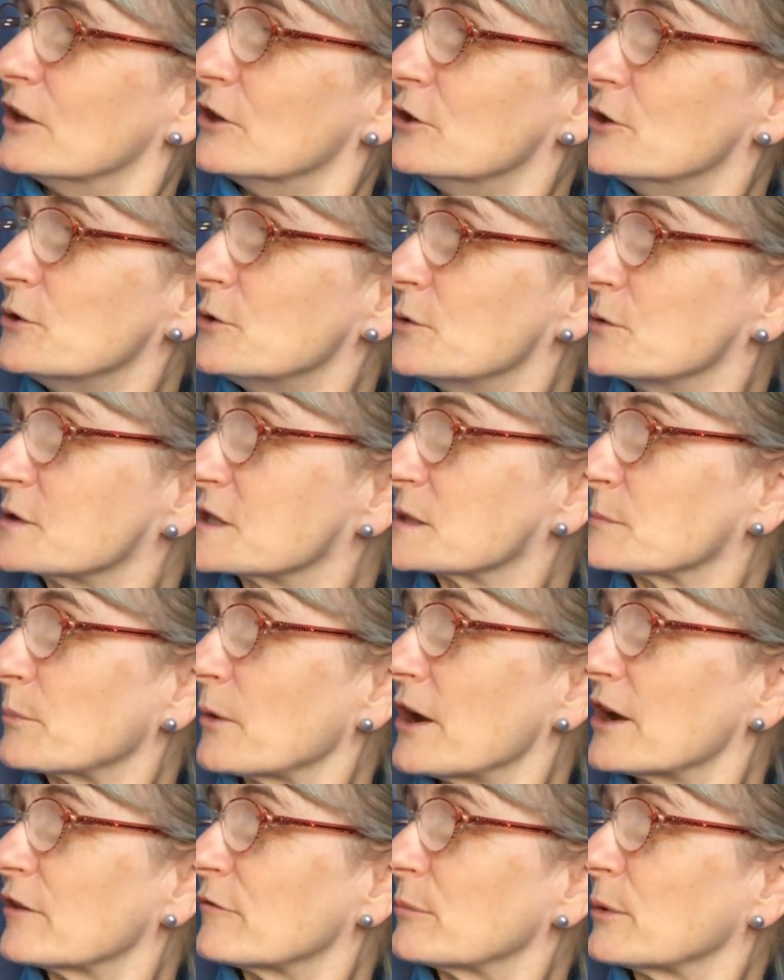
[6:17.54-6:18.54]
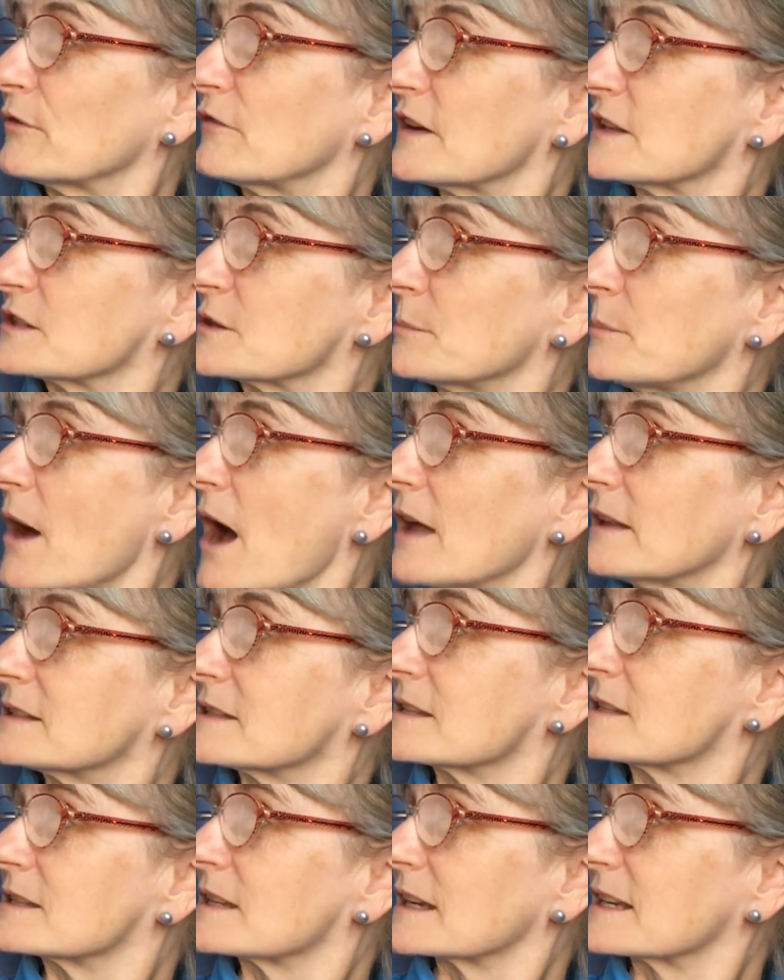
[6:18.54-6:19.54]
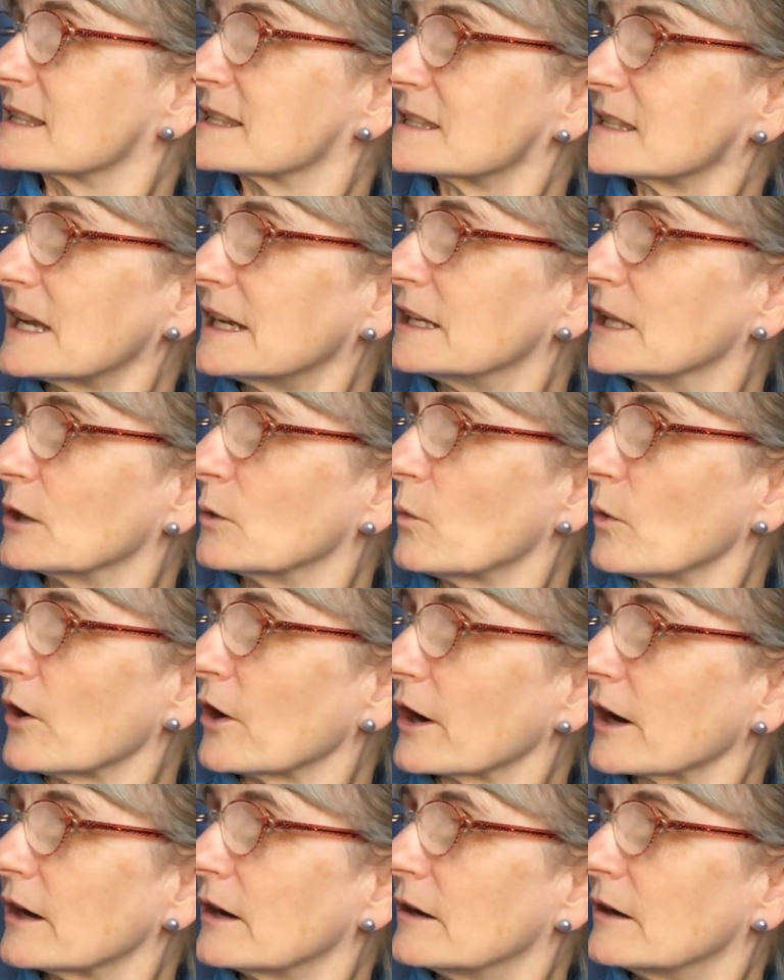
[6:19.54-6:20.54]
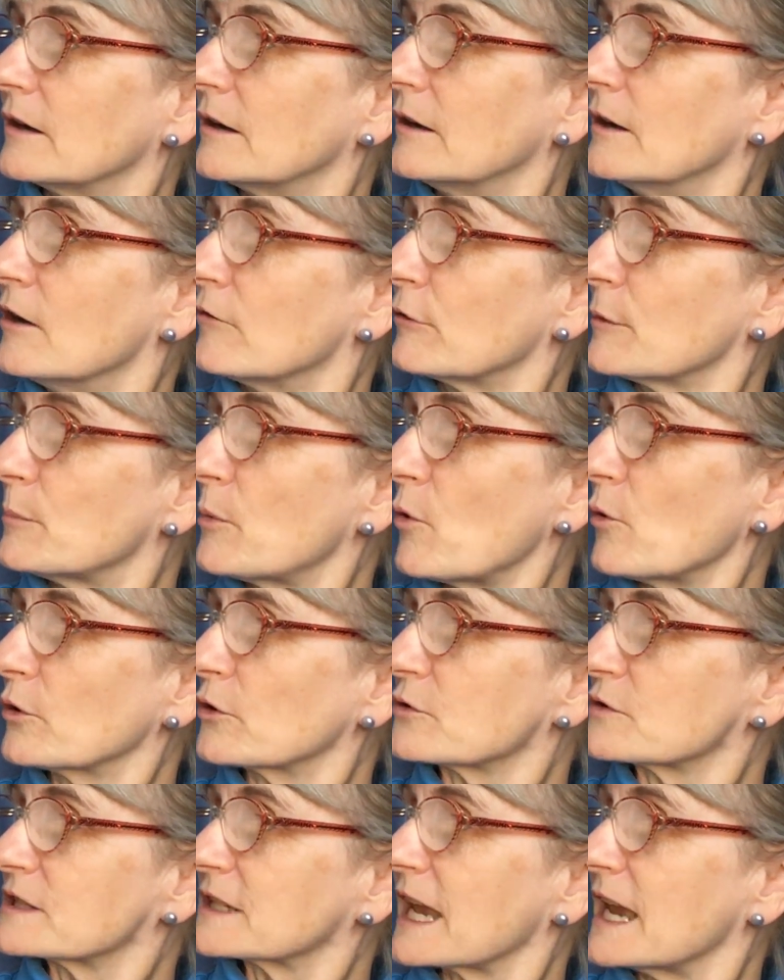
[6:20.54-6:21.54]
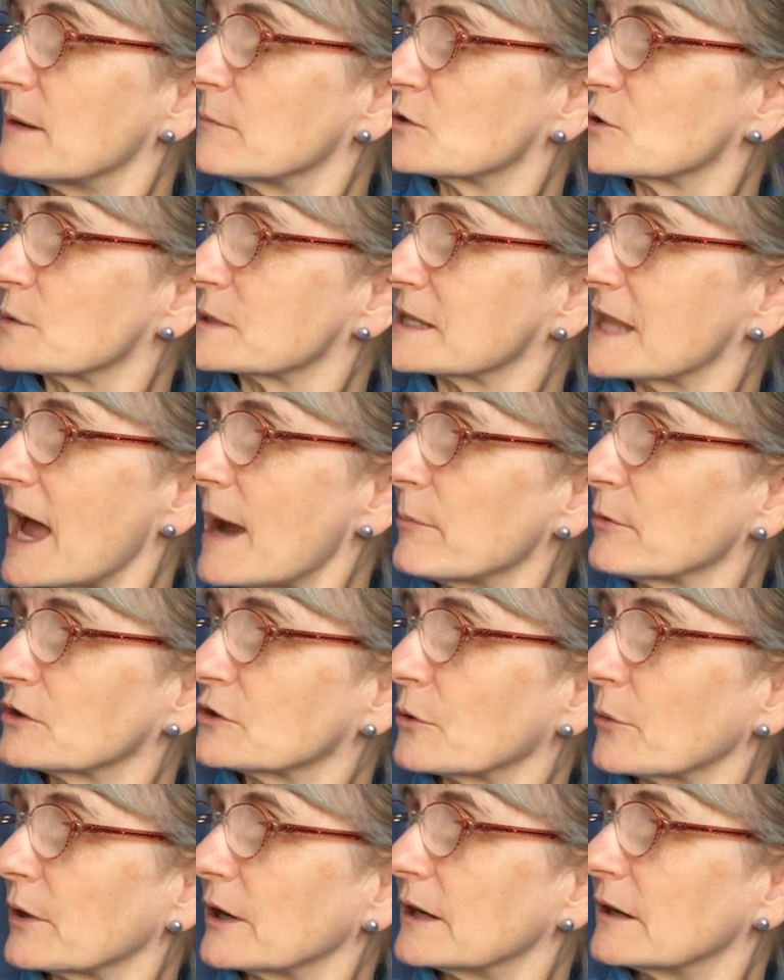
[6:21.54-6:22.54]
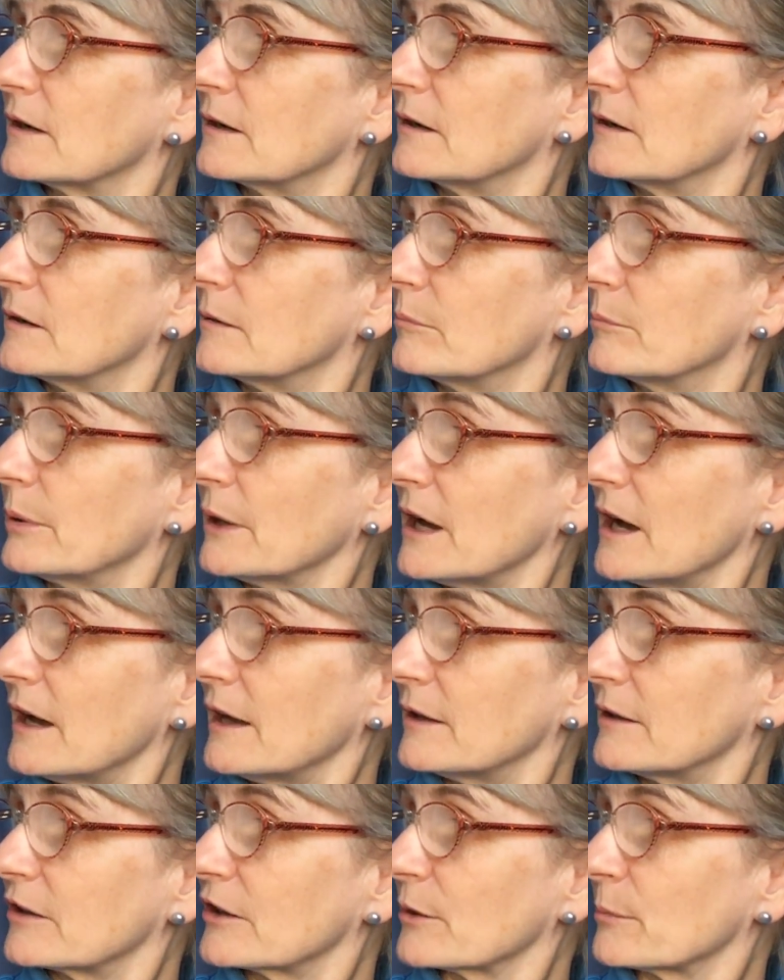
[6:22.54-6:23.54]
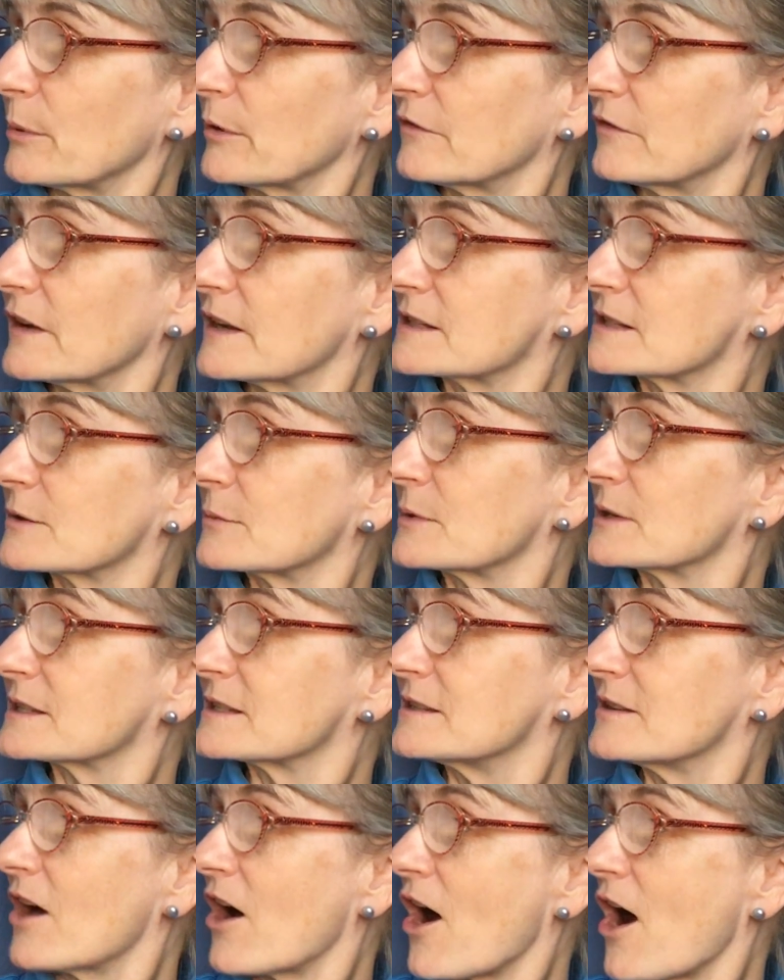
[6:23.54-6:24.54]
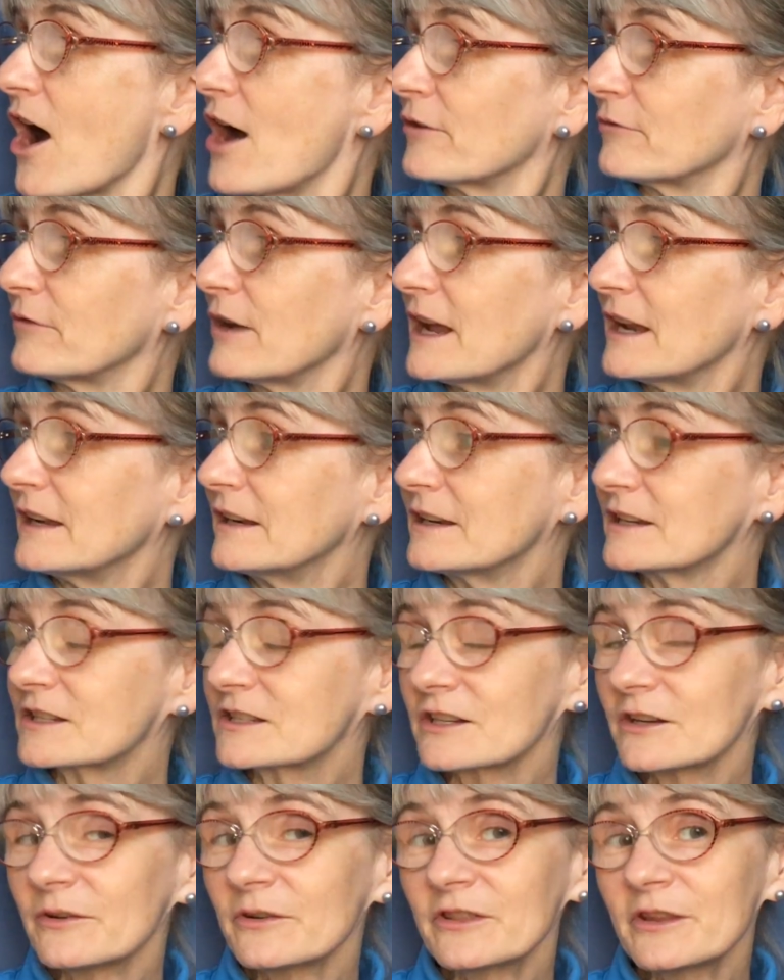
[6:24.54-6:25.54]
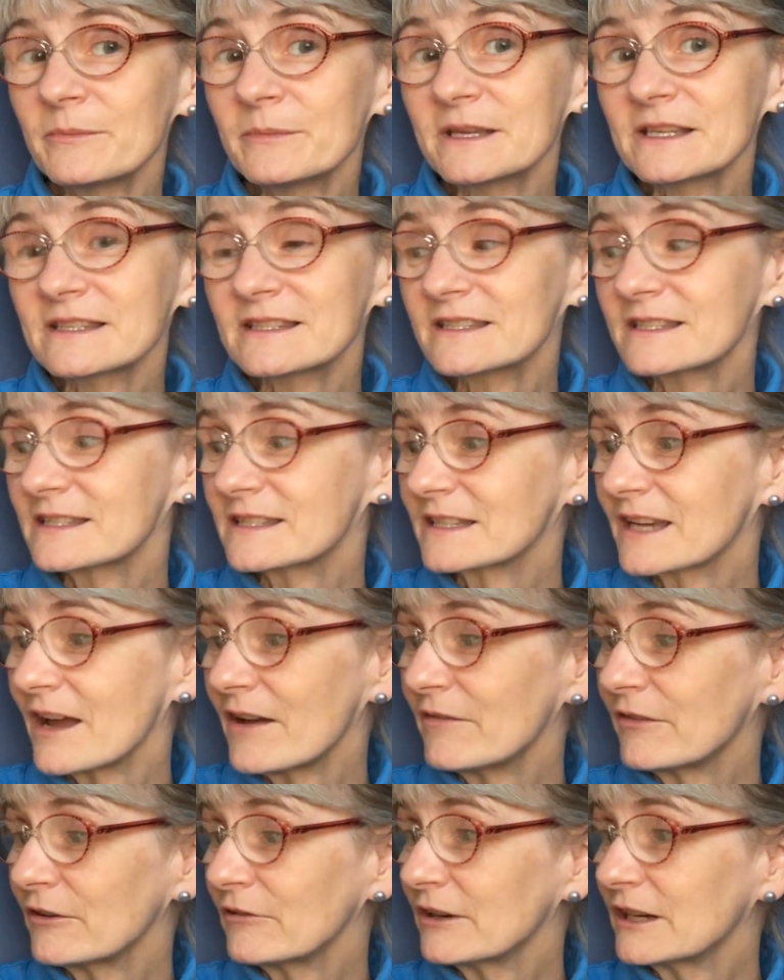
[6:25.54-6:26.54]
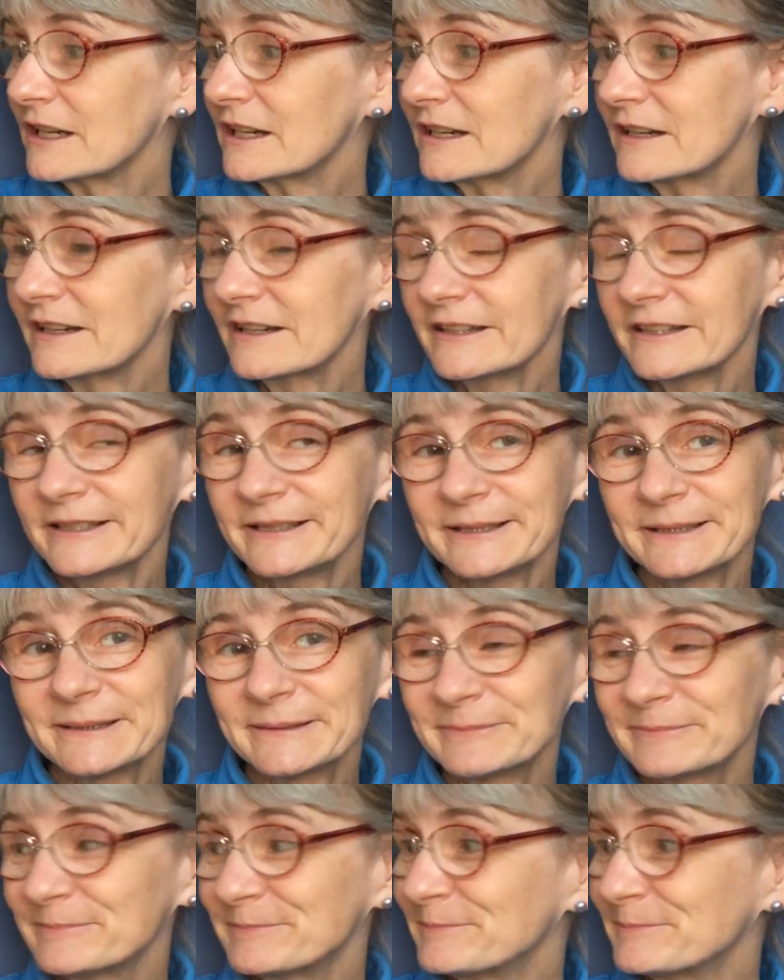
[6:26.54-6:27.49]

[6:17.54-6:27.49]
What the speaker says: News spread of Professor Potts's exciting work. Reporters came to his laboratory, but the professor was not ready to show them his discovery.